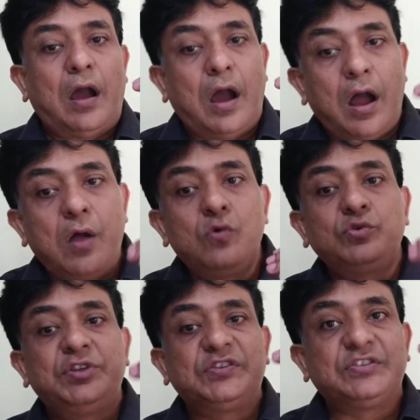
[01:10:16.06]

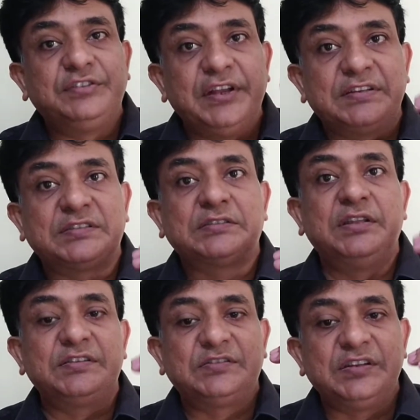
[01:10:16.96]
How this
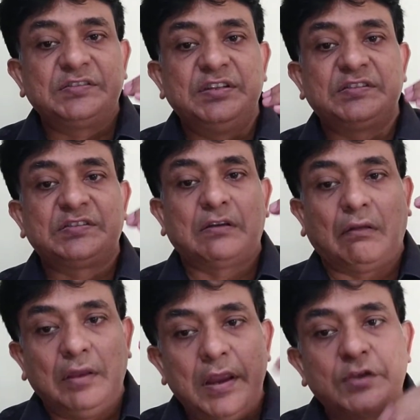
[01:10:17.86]

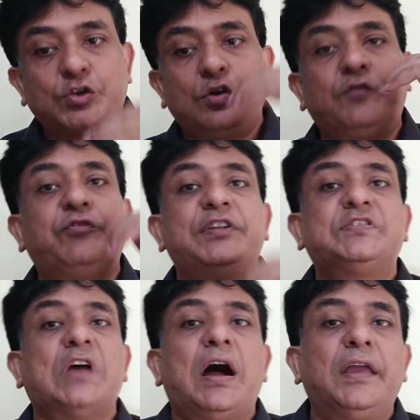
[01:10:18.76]
creation of
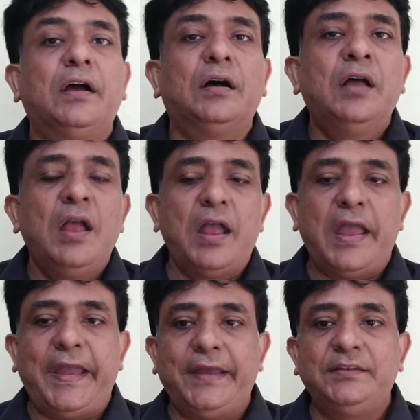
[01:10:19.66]
desire
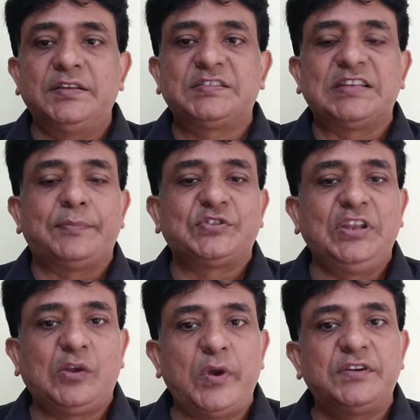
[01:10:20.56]
and the
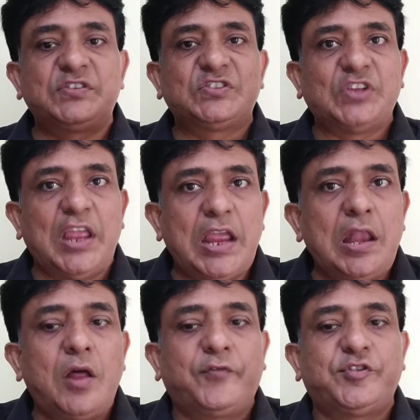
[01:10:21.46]
subsequent
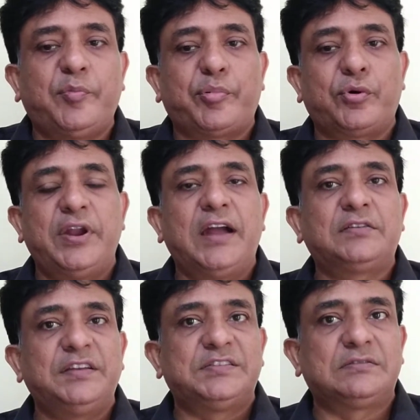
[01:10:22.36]
sale of the
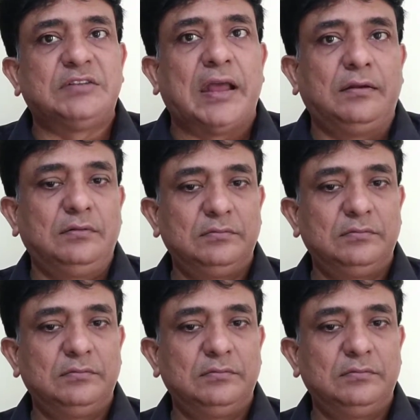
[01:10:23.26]
product is done.